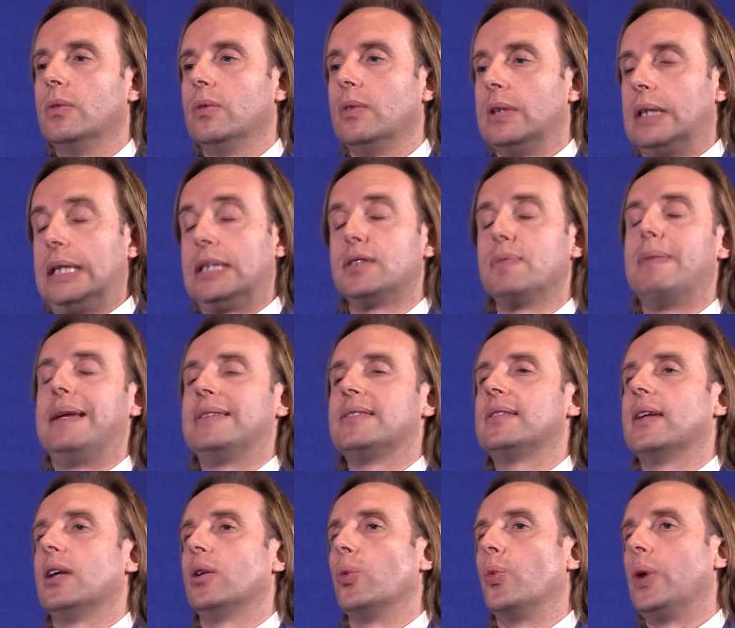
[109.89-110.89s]
this means
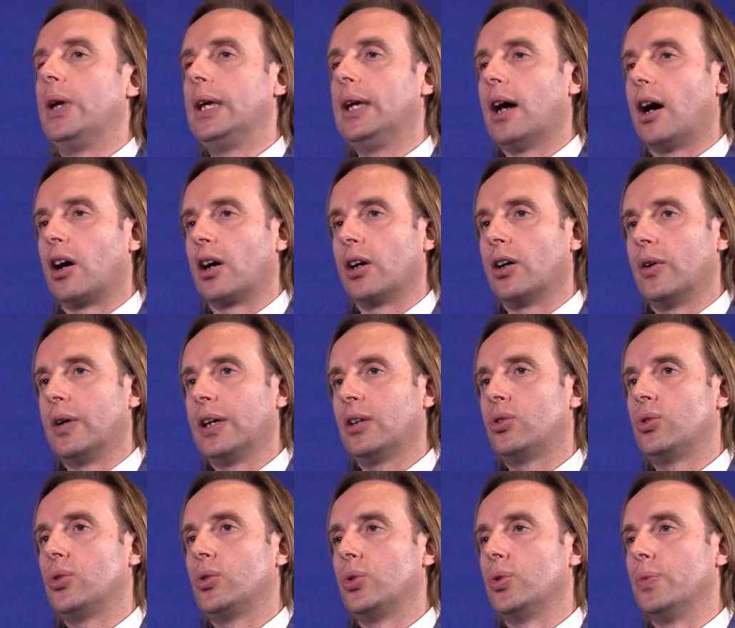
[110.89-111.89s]
that we are going
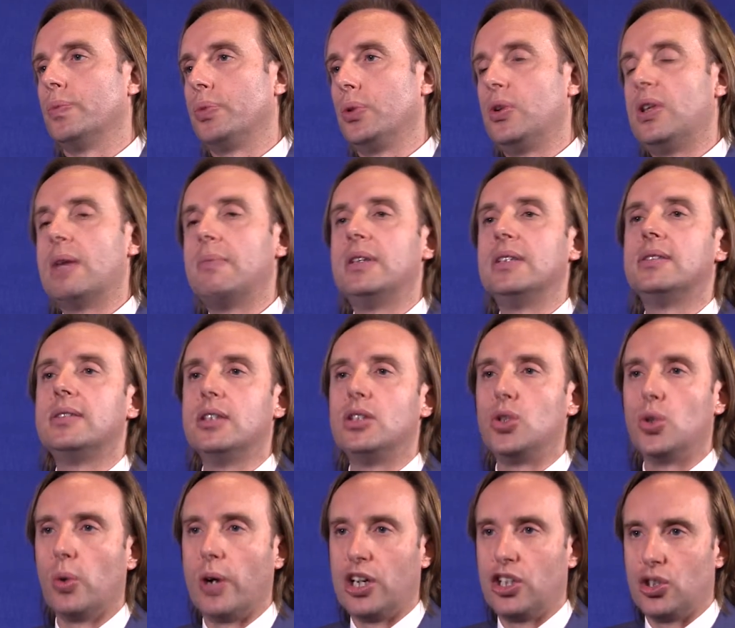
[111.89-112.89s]
to put them in
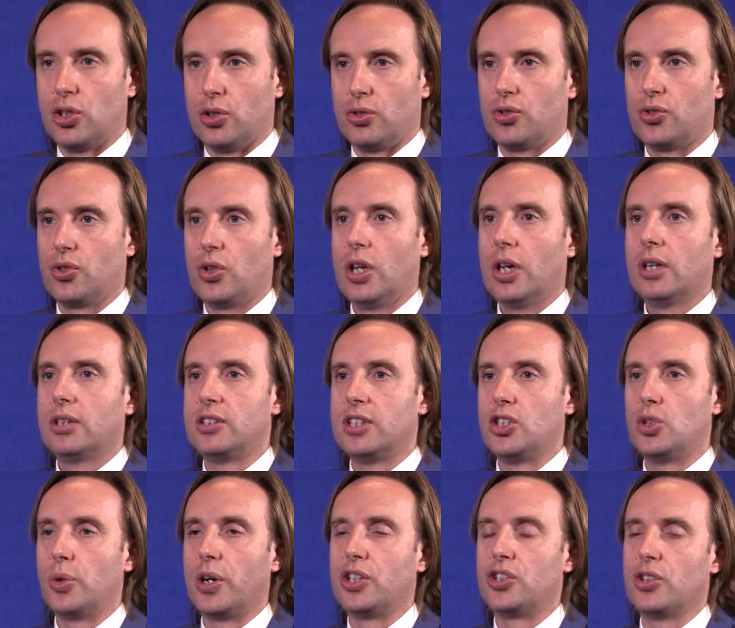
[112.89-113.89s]
situations
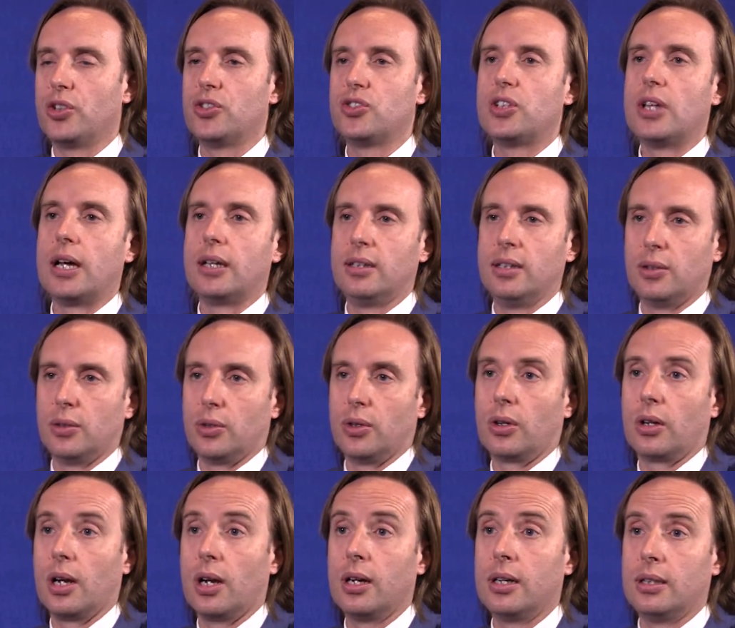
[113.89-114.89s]
that the
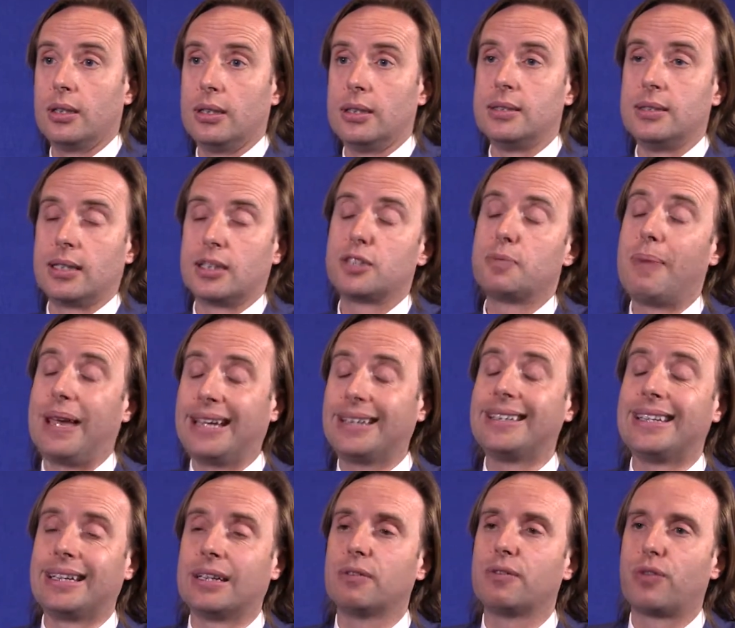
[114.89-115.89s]
client is
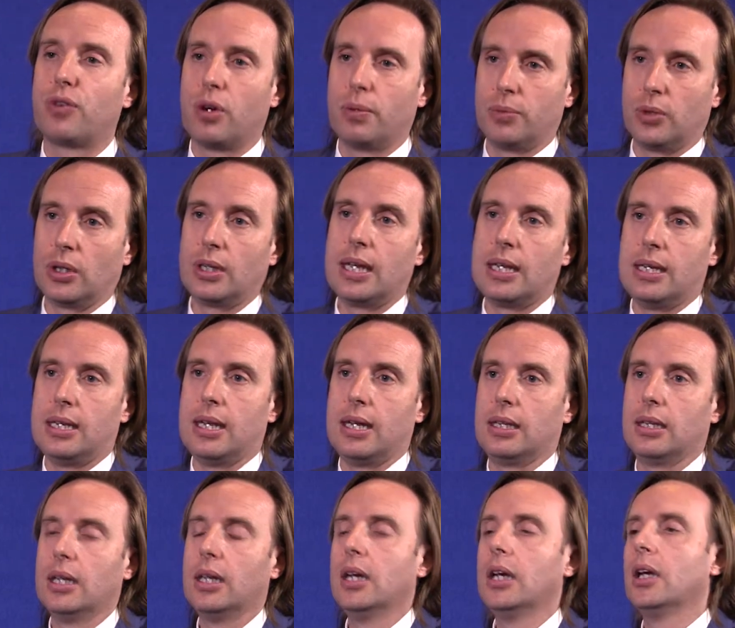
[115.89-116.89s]
expecting from the
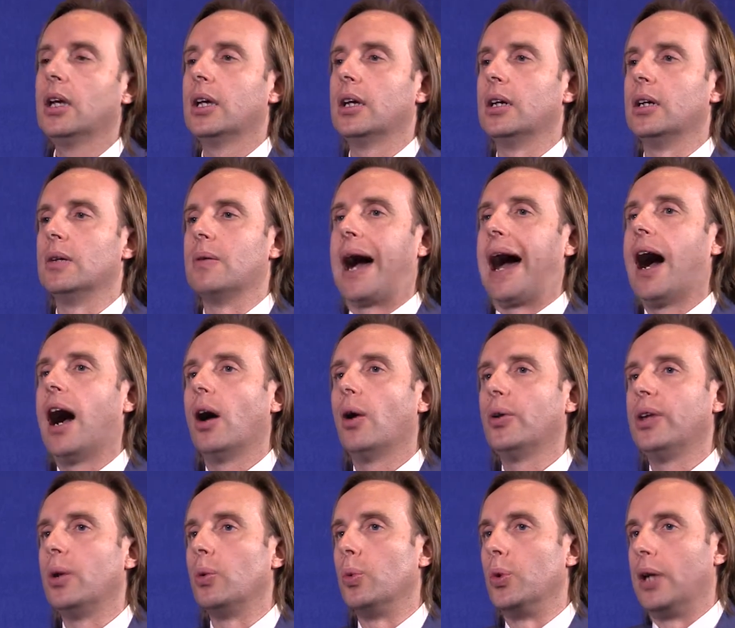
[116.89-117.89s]
candidate,
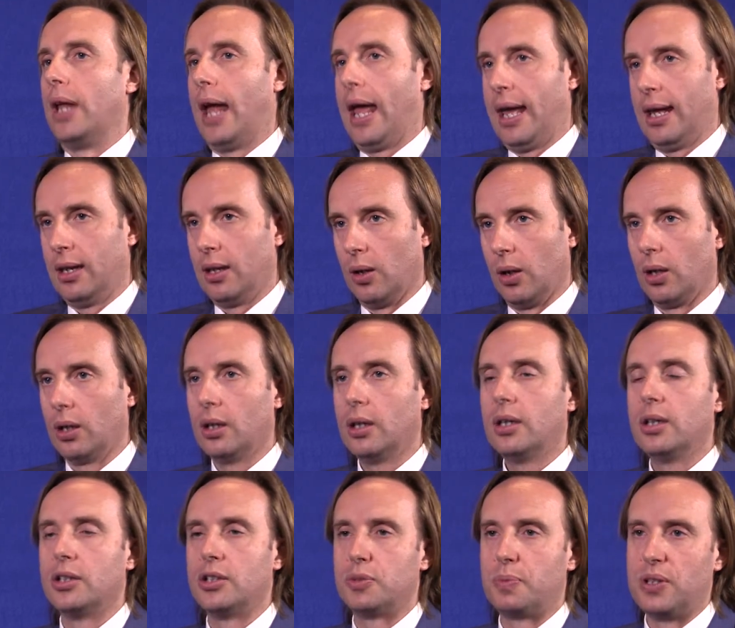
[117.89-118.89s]
how they would handle
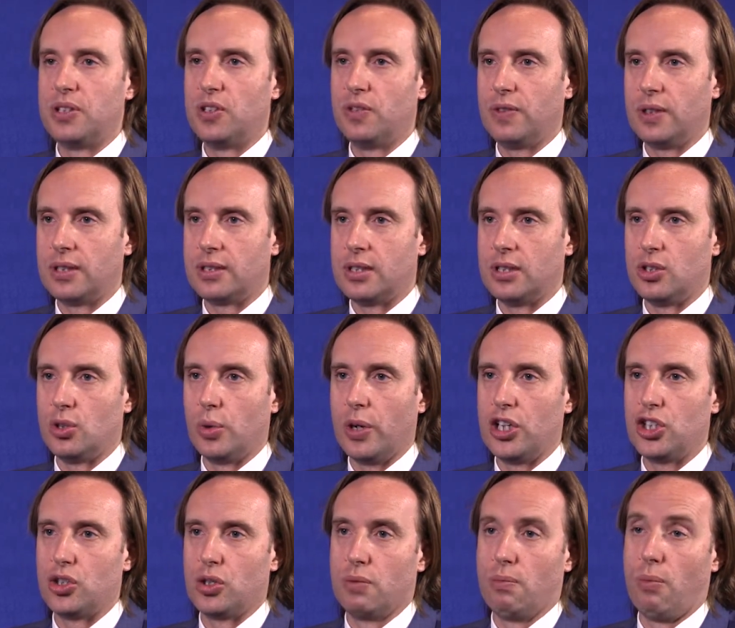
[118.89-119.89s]
a specific
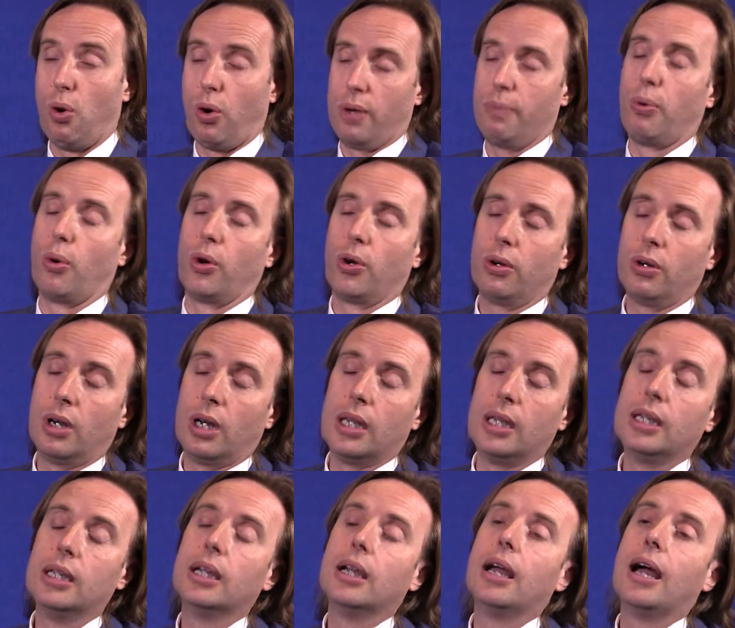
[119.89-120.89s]
situation. More
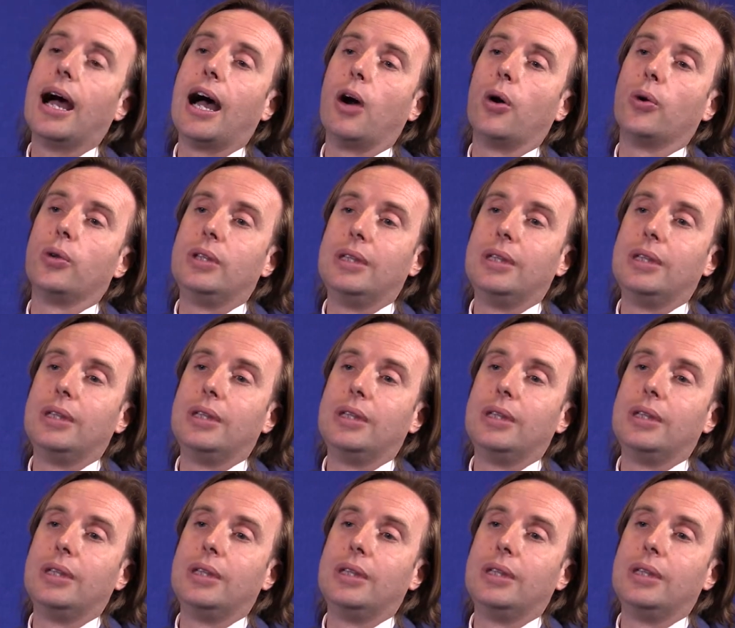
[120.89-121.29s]
importantly, how